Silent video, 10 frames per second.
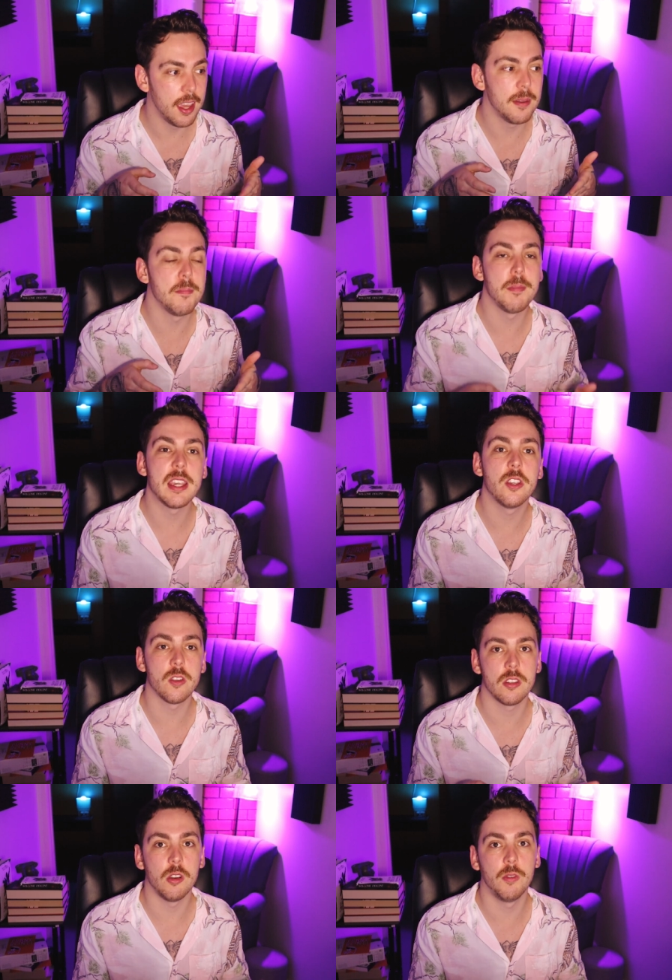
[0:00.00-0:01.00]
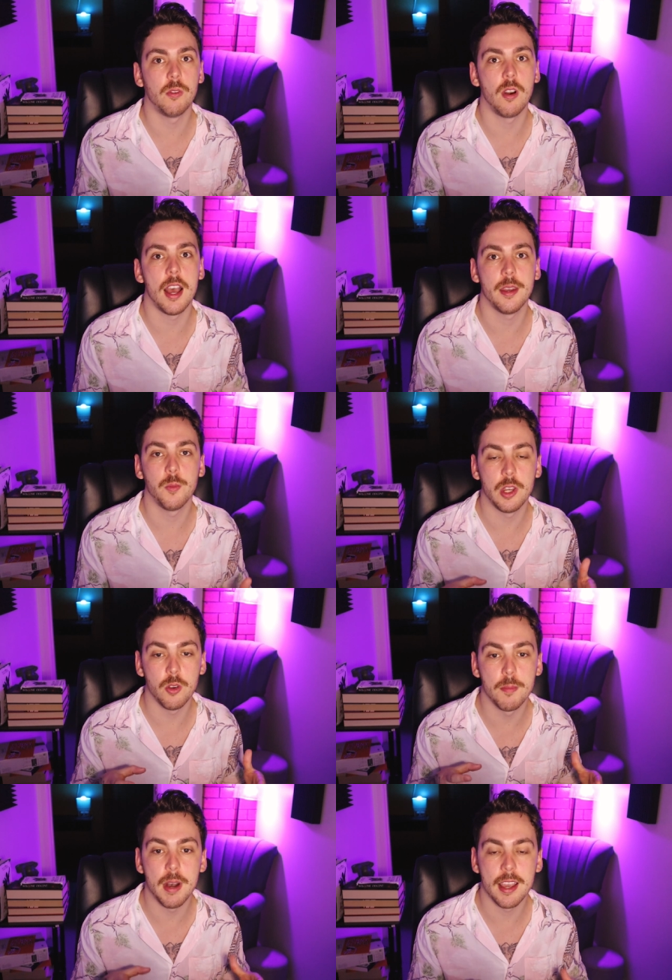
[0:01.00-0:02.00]
and make yourself write when
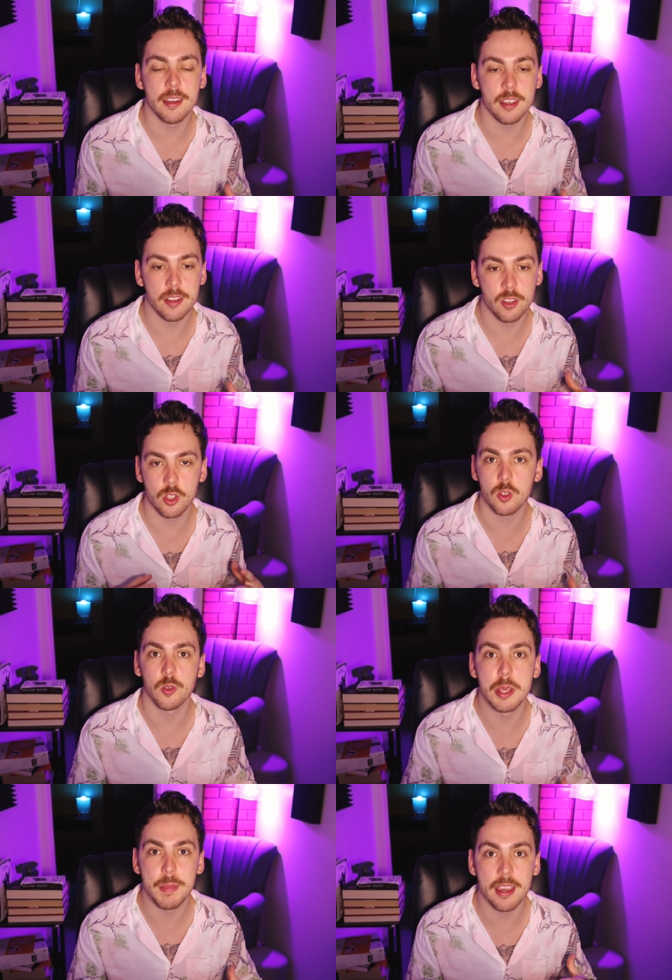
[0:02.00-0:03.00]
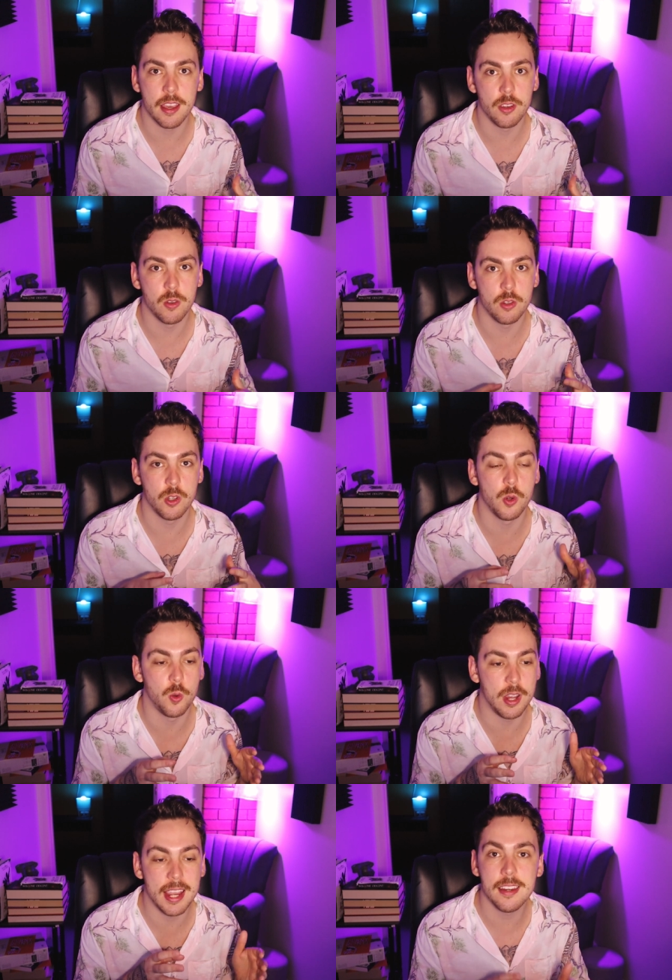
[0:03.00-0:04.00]
your mind is screaming at you to
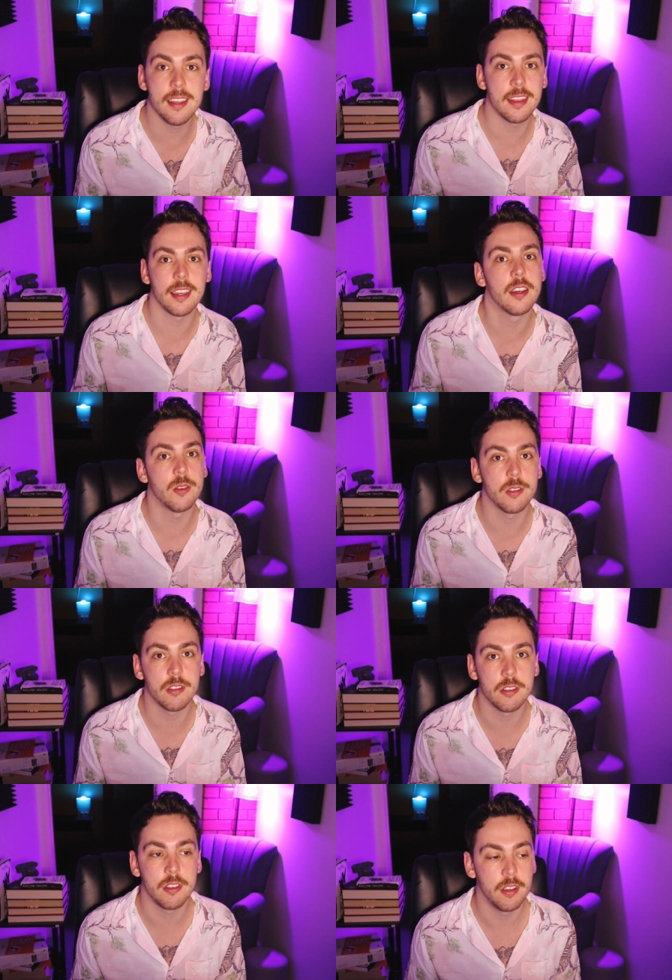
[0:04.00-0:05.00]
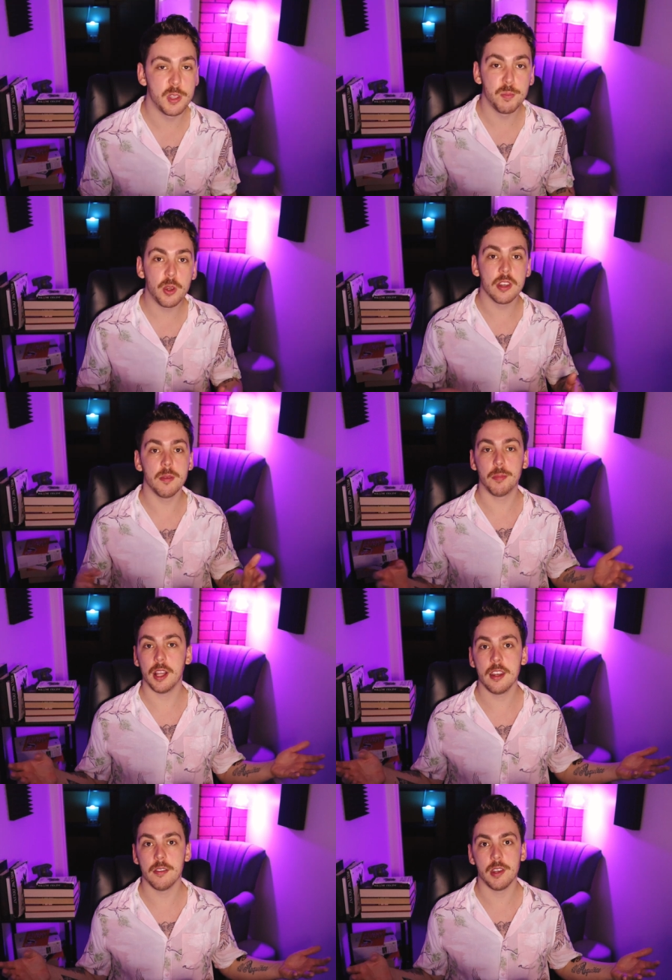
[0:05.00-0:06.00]
do anything else. I've spoken in
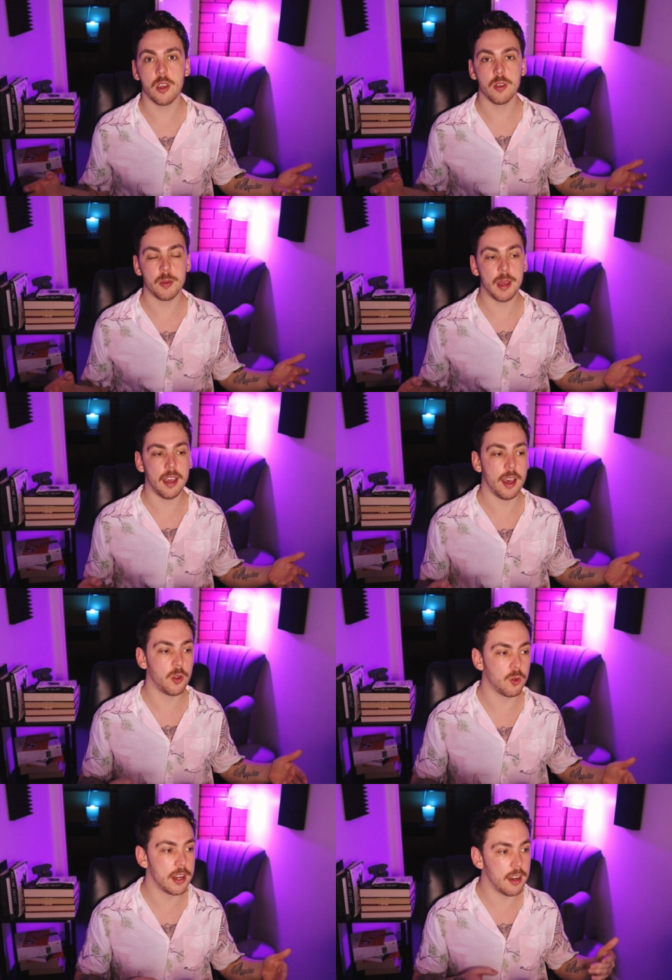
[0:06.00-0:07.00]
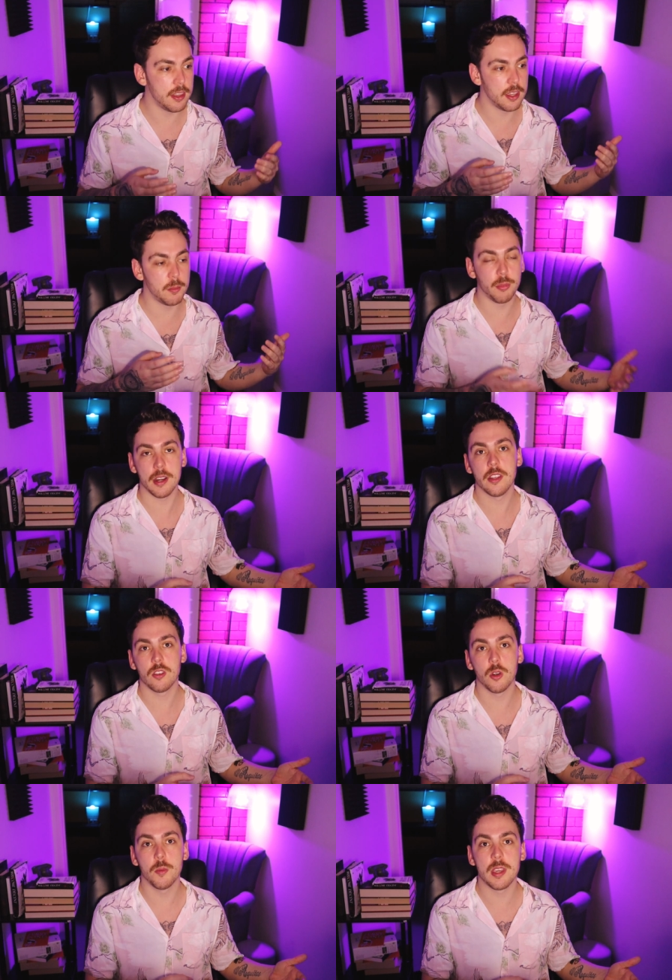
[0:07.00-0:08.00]
plenty of videos about how great I think
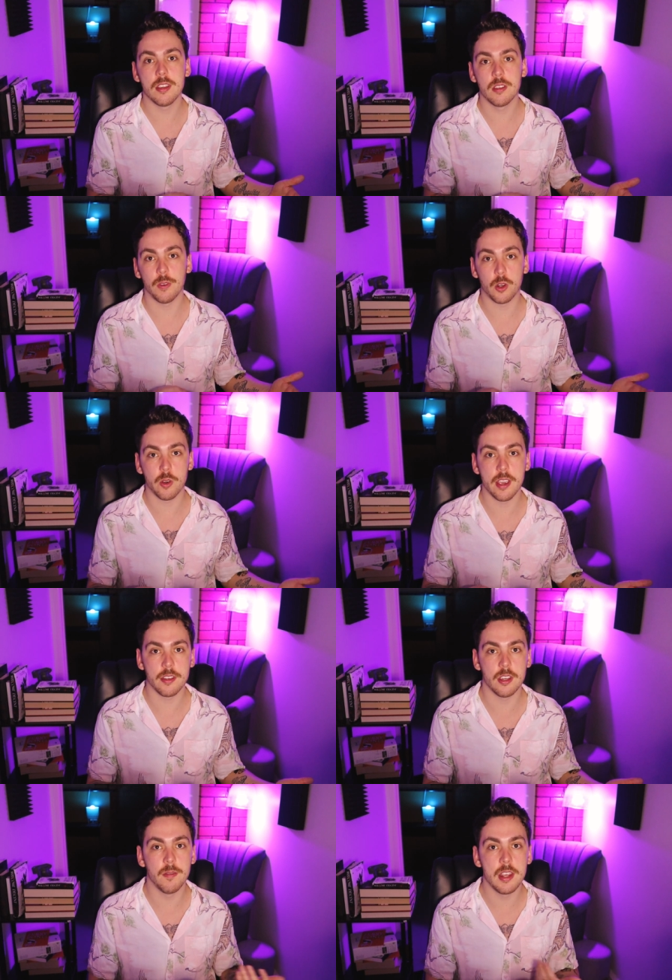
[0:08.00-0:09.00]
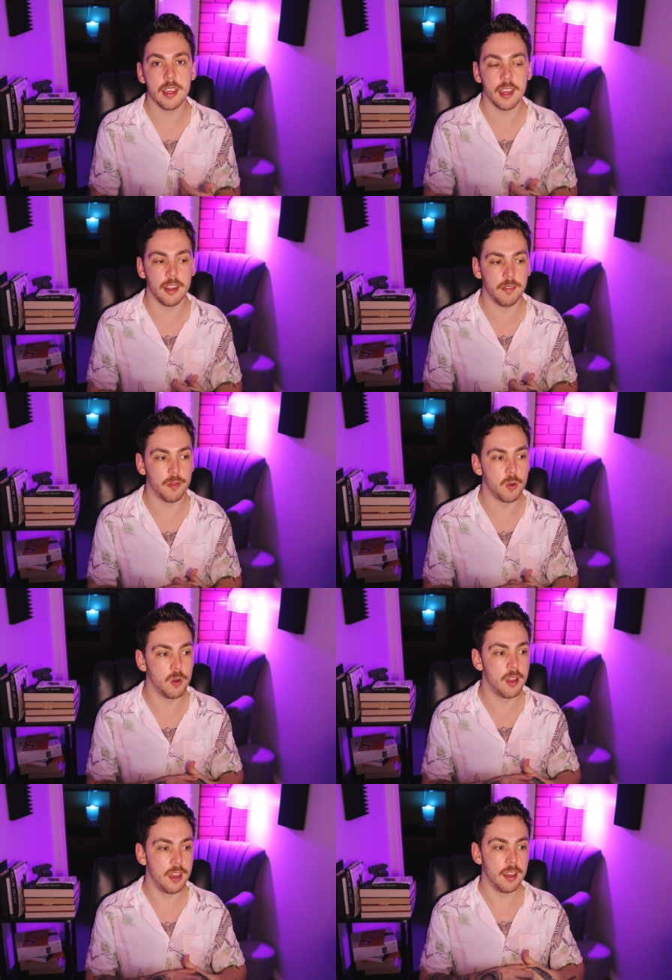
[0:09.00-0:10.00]
brainstorming is for creativity and
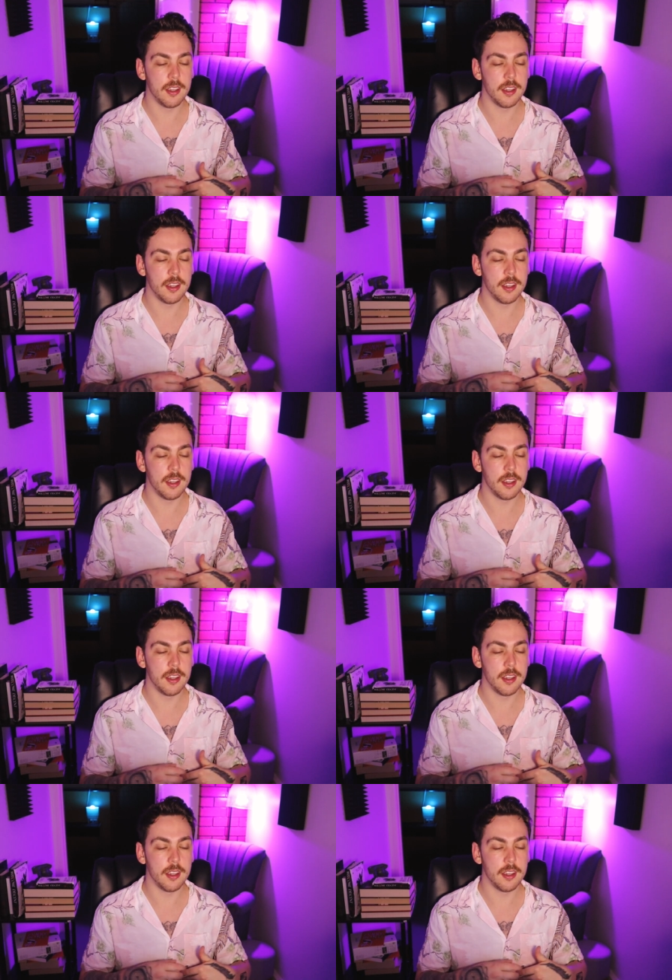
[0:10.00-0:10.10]
for